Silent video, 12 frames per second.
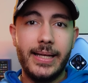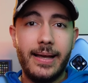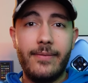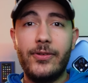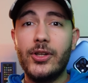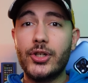
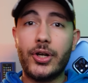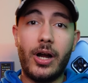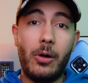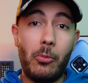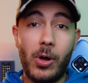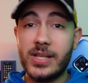a feature
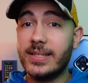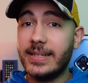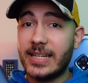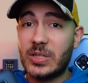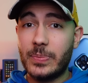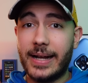I wasn't
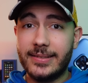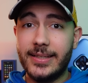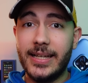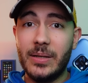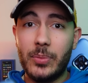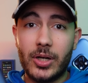
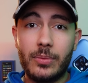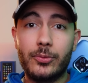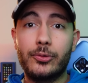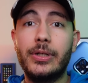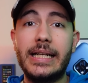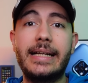expecting, but I'm
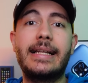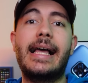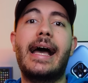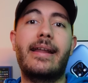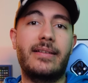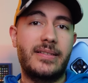really
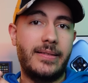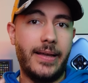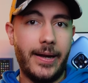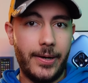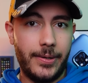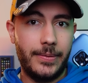glad it's
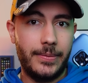there.